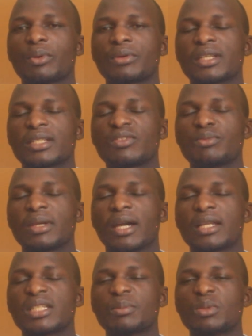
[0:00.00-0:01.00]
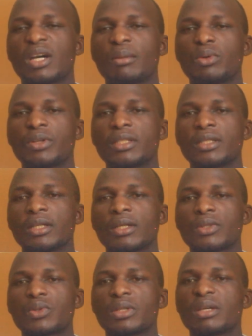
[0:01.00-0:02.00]
protective mechanism in our body.
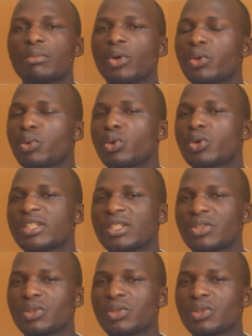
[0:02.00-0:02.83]
So the more you're not